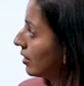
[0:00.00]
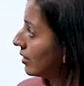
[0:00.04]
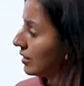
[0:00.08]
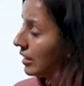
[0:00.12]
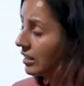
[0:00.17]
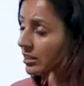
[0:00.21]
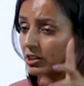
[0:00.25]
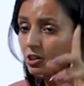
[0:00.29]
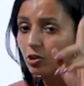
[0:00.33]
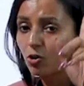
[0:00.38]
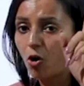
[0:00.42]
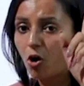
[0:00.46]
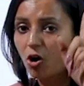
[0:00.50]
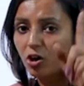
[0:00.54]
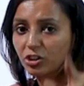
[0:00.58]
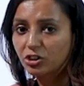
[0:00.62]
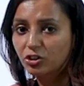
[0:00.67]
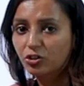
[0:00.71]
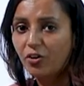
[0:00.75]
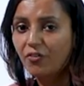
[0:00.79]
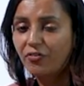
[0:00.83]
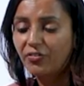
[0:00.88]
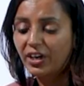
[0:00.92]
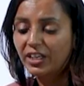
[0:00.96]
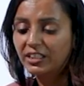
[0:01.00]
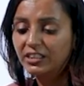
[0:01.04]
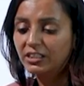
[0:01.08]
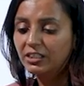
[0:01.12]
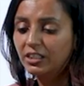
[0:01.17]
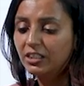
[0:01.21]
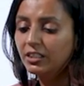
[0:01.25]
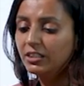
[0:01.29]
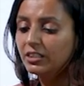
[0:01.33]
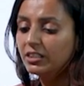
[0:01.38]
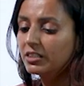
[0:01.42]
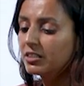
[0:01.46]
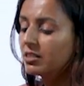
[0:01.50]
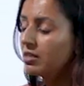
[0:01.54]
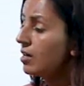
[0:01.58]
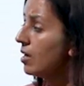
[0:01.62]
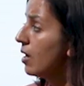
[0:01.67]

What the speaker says: this cost of assets